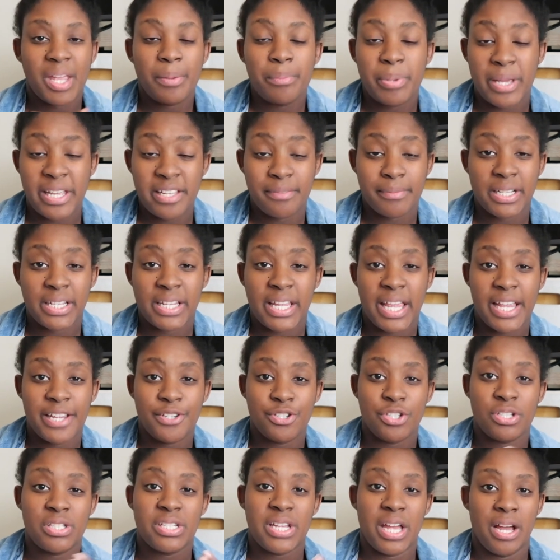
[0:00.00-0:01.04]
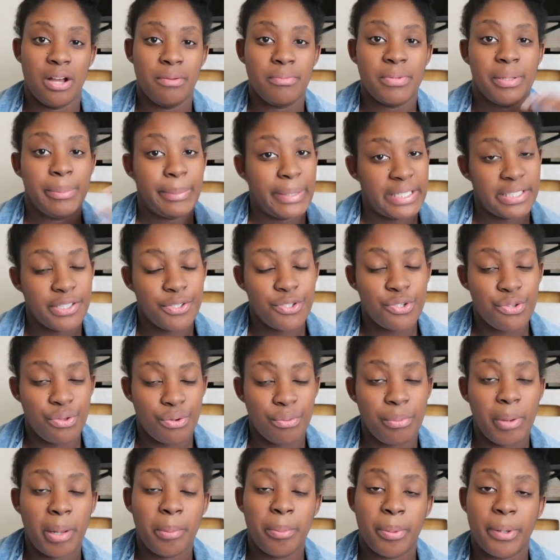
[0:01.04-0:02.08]
pain medication to help me manage
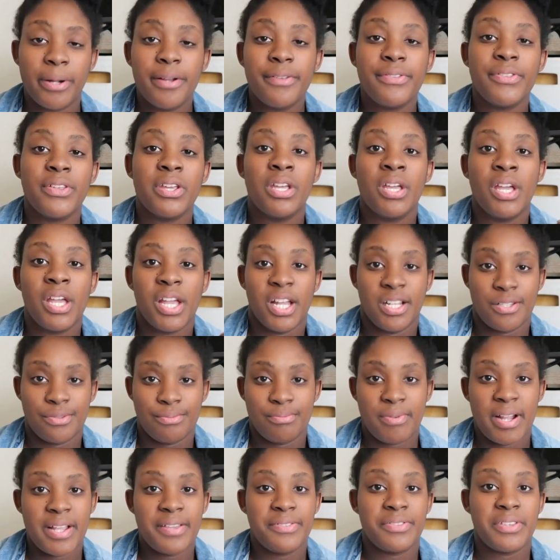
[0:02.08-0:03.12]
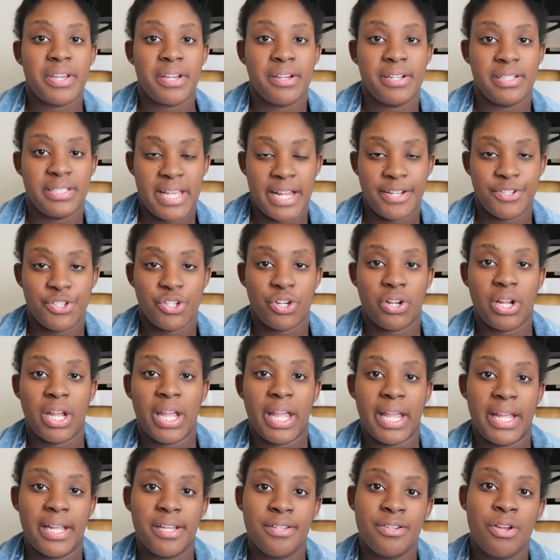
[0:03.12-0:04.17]
through my birth, it's right there, it's at your
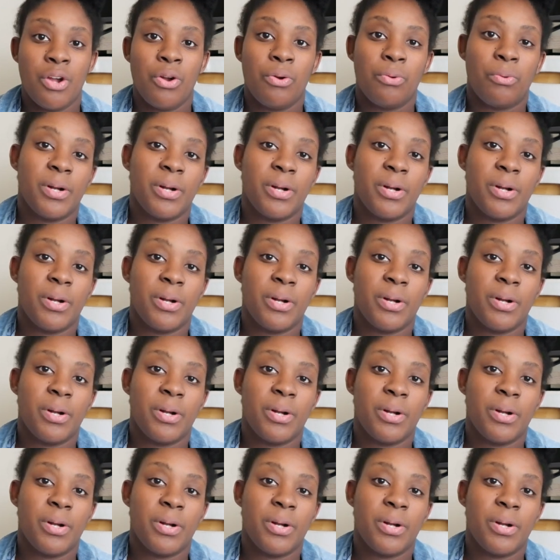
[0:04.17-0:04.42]
aid.